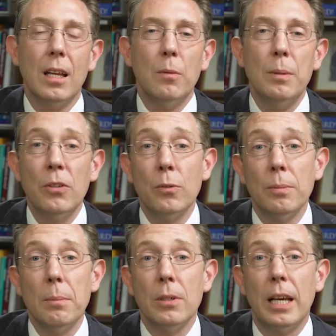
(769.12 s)
We must
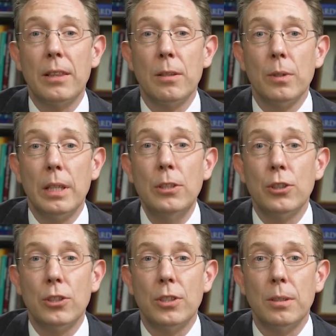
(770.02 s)
remember that the
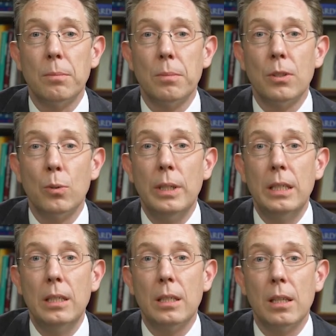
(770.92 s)
relationship
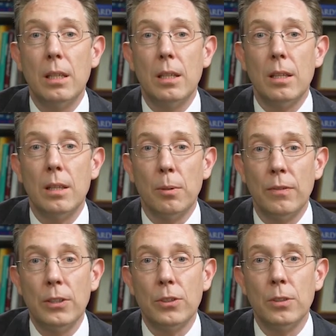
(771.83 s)
between the
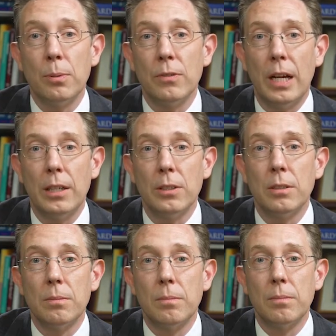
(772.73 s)
professional
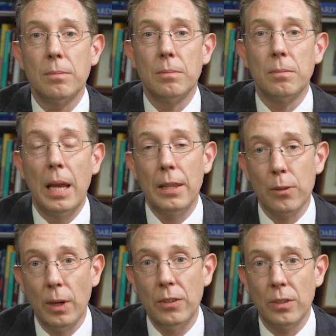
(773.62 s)
provider and the
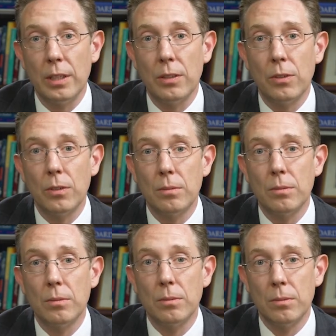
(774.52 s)
resident
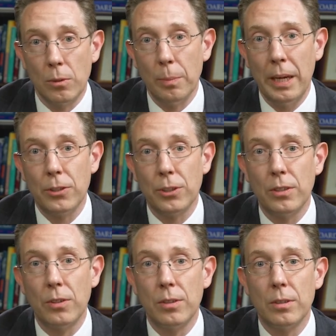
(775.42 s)
or patient